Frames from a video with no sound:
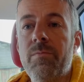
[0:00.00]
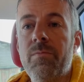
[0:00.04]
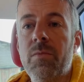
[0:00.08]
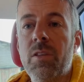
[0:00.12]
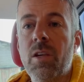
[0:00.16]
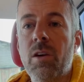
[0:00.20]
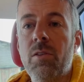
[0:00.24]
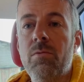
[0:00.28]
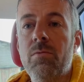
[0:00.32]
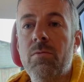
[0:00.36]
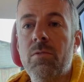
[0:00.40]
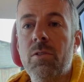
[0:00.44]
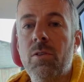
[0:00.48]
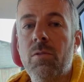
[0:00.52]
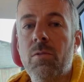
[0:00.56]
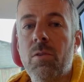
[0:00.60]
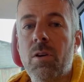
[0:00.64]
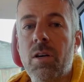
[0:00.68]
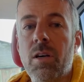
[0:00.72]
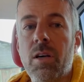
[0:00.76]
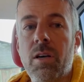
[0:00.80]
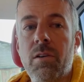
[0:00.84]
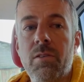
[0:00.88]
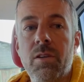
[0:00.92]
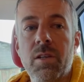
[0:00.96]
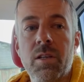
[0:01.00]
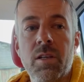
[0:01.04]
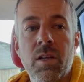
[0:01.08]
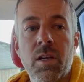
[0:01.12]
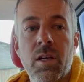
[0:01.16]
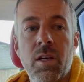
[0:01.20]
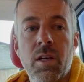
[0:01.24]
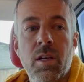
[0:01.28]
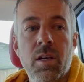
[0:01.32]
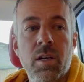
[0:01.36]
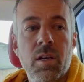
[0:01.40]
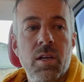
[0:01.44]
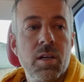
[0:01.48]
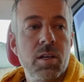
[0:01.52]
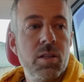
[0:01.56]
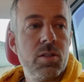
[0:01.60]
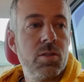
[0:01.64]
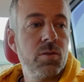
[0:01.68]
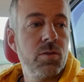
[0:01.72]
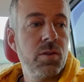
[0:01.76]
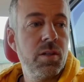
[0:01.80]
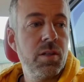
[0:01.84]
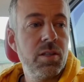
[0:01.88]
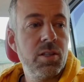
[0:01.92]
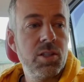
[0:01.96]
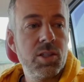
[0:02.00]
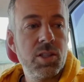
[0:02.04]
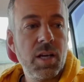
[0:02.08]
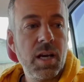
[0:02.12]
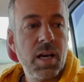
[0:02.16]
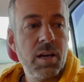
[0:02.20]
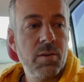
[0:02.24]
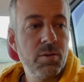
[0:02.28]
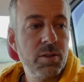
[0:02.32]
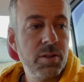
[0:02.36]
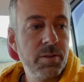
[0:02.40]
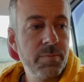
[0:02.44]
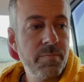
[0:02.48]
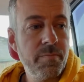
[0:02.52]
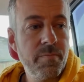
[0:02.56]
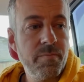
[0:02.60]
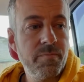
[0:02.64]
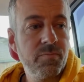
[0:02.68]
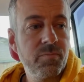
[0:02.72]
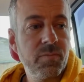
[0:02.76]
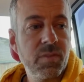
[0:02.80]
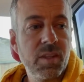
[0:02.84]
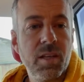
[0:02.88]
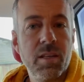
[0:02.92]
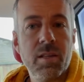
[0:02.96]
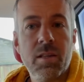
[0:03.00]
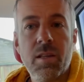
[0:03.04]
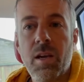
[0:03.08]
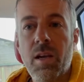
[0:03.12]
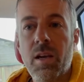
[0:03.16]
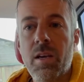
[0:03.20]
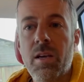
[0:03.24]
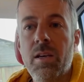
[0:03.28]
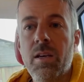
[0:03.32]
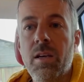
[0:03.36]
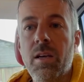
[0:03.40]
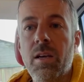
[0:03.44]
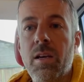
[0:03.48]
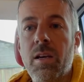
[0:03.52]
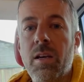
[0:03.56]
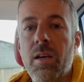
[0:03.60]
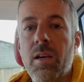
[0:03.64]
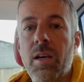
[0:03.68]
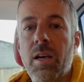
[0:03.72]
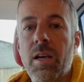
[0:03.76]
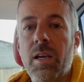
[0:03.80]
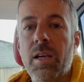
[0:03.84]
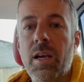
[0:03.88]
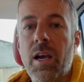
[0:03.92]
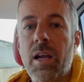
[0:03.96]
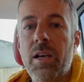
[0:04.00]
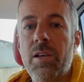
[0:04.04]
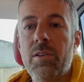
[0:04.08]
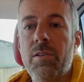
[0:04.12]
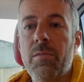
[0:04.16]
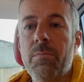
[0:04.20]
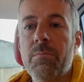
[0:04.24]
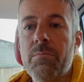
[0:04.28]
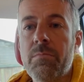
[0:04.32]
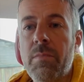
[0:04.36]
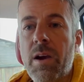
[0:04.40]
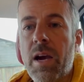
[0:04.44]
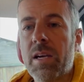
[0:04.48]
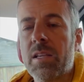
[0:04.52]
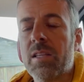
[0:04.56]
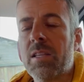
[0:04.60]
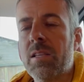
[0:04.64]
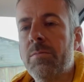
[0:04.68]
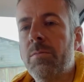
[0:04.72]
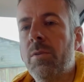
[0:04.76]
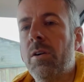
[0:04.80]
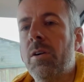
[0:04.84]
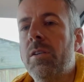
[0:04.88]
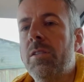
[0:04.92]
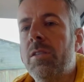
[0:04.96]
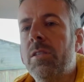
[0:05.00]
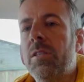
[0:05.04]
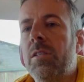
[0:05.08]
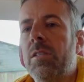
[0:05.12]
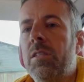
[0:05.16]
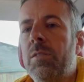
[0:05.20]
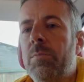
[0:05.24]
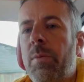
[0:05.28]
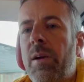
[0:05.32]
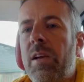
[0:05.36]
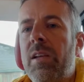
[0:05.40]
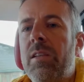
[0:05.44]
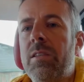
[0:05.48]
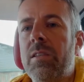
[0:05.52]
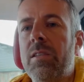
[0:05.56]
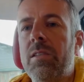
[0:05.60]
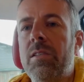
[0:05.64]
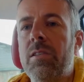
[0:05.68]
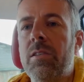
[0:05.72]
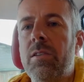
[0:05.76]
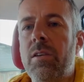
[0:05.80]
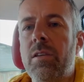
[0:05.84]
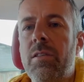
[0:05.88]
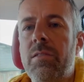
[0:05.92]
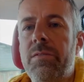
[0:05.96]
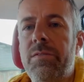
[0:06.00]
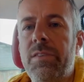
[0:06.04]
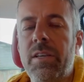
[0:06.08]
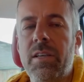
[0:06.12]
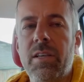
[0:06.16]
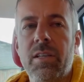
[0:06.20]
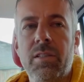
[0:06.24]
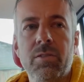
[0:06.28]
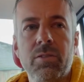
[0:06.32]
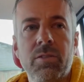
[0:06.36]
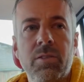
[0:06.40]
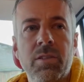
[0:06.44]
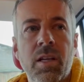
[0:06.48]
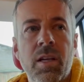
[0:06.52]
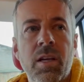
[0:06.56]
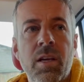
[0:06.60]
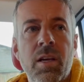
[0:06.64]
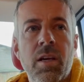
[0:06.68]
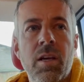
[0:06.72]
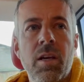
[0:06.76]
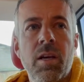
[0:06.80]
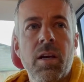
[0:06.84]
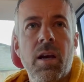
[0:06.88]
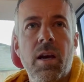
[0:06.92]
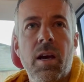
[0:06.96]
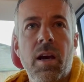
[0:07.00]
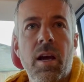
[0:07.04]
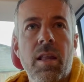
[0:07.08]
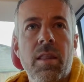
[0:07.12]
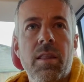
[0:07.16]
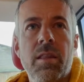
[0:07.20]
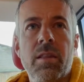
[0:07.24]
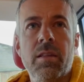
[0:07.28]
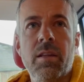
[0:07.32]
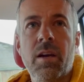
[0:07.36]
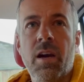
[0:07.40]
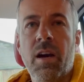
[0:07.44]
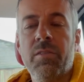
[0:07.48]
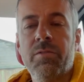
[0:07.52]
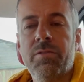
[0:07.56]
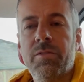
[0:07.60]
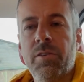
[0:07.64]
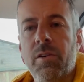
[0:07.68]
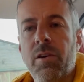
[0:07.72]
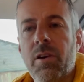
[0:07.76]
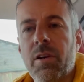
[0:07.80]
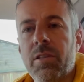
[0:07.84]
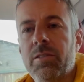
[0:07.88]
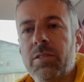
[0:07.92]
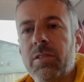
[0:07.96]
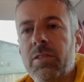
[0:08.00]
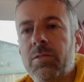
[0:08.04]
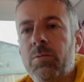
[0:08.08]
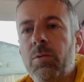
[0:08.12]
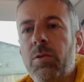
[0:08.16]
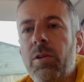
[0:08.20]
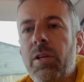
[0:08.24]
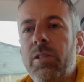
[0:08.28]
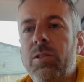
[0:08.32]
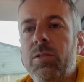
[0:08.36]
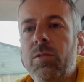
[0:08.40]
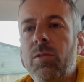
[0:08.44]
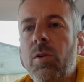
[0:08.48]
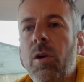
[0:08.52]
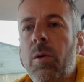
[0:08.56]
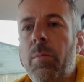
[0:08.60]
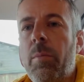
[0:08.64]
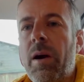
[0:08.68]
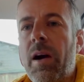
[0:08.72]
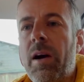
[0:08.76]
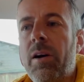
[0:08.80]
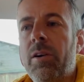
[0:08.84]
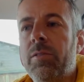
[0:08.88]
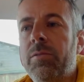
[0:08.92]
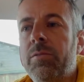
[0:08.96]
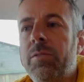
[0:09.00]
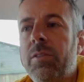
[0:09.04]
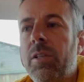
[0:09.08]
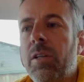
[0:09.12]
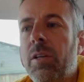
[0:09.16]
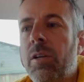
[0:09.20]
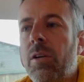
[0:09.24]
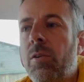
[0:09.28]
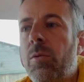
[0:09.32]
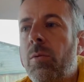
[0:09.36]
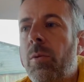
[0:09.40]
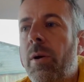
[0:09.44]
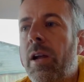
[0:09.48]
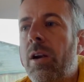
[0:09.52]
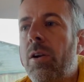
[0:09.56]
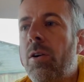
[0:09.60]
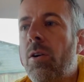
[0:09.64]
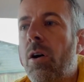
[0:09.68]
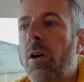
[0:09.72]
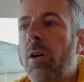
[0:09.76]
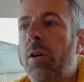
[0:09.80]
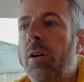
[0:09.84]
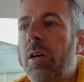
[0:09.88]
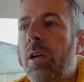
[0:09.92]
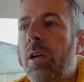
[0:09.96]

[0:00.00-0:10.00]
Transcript: don't require a toilet shower, then again, you're maximising your space inside the vehicle, and that for us is what it's all about. We're not